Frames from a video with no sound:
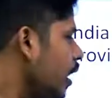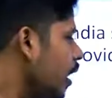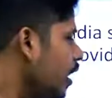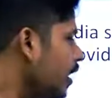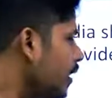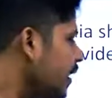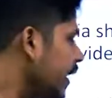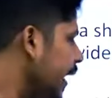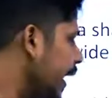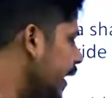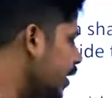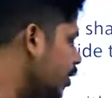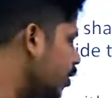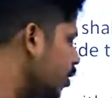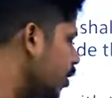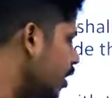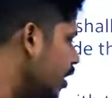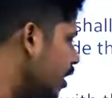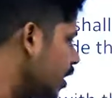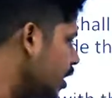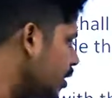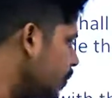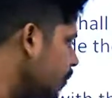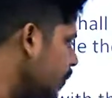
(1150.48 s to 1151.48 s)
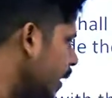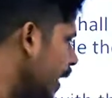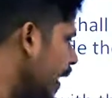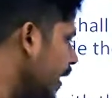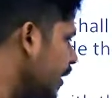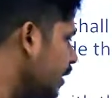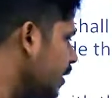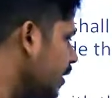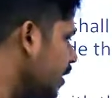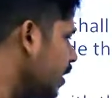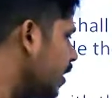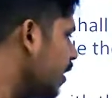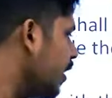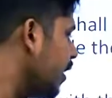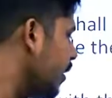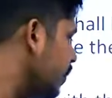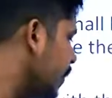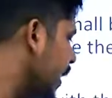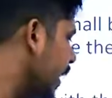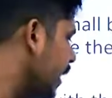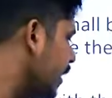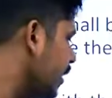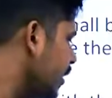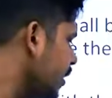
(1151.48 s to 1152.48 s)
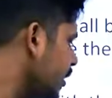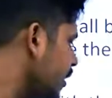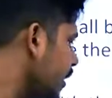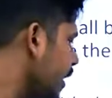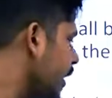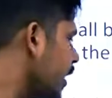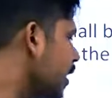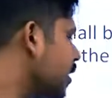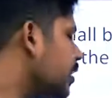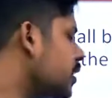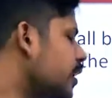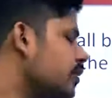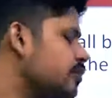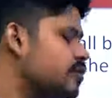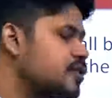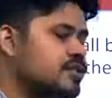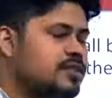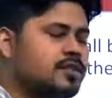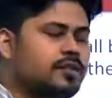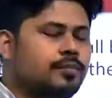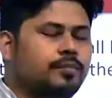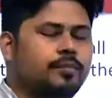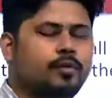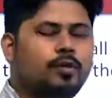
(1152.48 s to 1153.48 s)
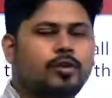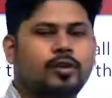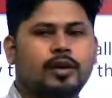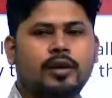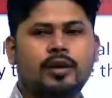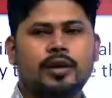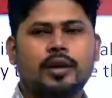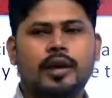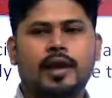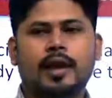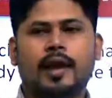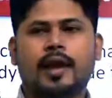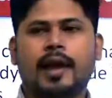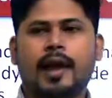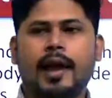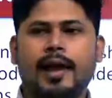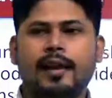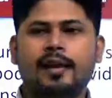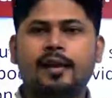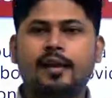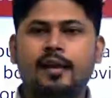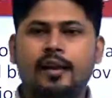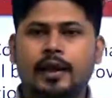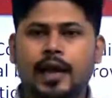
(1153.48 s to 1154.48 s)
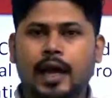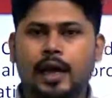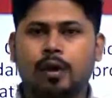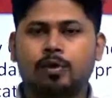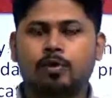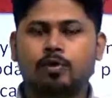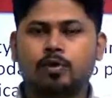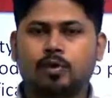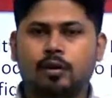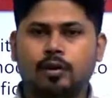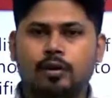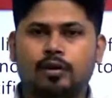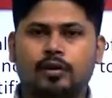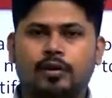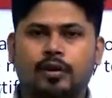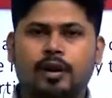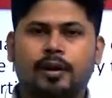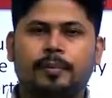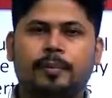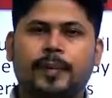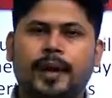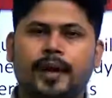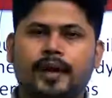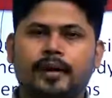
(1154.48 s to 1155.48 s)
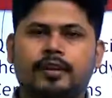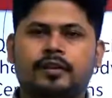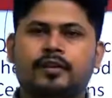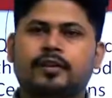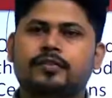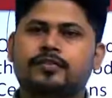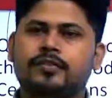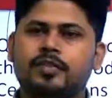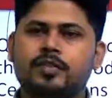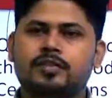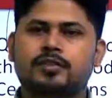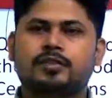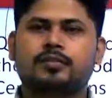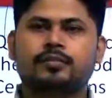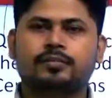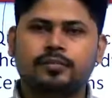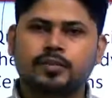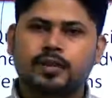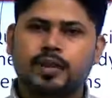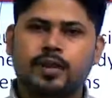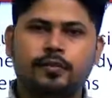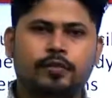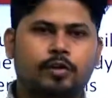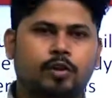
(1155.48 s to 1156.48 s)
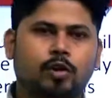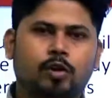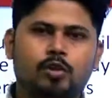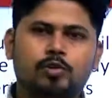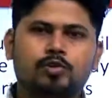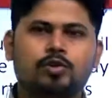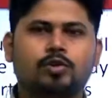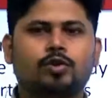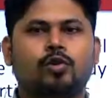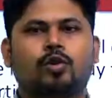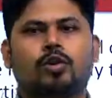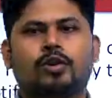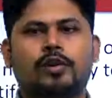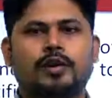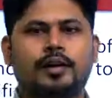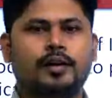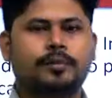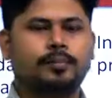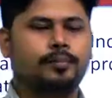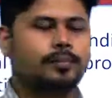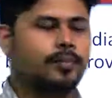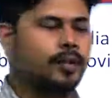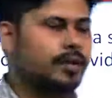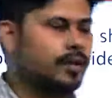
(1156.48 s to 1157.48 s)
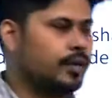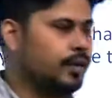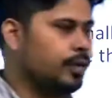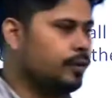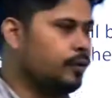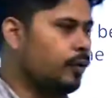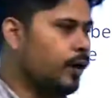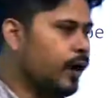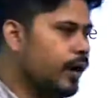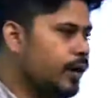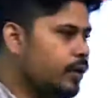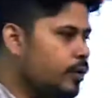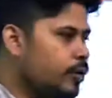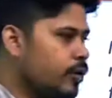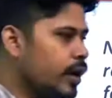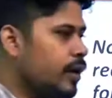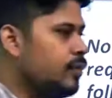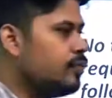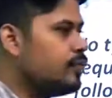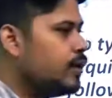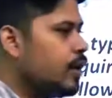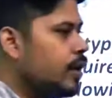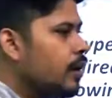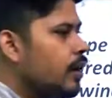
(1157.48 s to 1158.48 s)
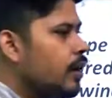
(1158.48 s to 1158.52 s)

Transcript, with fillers: A nano unmanned aircraft system. Okay, any nano unmanned aircraft system, they will also not be required to have